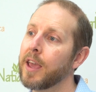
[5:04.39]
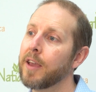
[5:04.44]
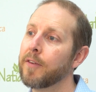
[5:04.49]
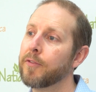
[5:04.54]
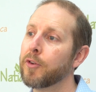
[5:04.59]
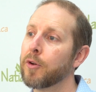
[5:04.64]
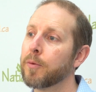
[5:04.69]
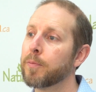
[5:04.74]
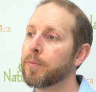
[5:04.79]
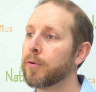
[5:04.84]

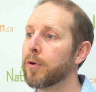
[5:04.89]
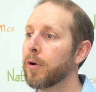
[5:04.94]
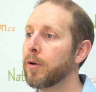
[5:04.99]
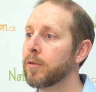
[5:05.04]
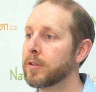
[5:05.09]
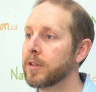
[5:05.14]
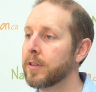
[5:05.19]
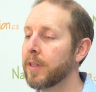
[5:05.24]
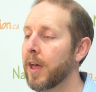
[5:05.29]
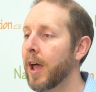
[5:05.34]
if you're
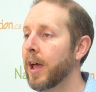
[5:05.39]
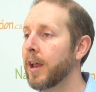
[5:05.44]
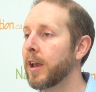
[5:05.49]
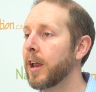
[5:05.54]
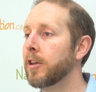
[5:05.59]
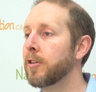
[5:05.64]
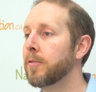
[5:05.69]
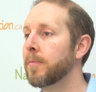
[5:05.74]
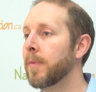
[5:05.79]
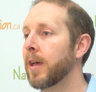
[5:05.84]
prone to that
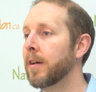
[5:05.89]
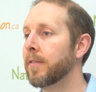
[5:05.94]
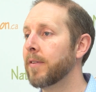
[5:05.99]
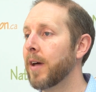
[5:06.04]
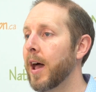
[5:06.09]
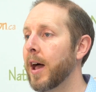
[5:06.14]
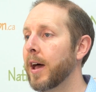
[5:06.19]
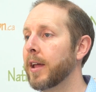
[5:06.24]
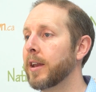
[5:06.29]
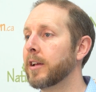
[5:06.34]
and you may have
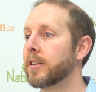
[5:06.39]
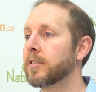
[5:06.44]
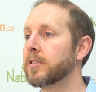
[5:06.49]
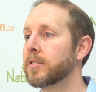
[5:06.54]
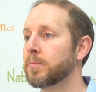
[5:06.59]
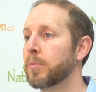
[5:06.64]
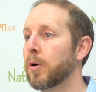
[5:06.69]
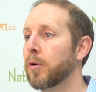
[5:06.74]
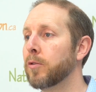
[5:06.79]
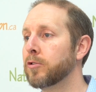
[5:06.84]
had
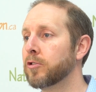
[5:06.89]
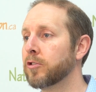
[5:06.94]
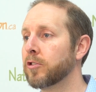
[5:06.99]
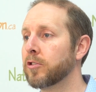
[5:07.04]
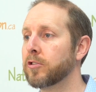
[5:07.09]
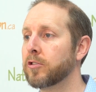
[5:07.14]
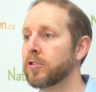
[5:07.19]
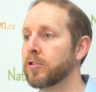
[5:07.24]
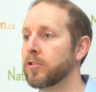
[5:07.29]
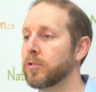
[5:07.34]

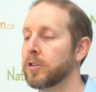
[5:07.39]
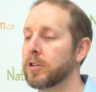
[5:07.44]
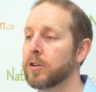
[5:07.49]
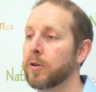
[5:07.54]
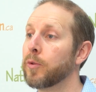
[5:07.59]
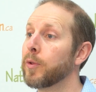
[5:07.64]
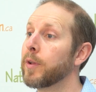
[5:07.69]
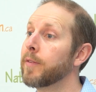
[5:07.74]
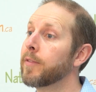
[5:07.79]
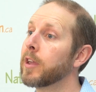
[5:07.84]
exposure to, you
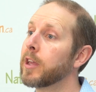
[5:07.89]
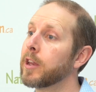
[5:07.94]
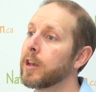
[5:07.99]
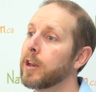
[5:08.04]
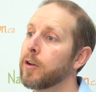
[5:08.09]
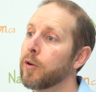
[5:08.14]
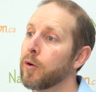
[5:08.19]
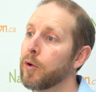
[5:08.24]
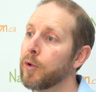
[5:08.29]
know, living in an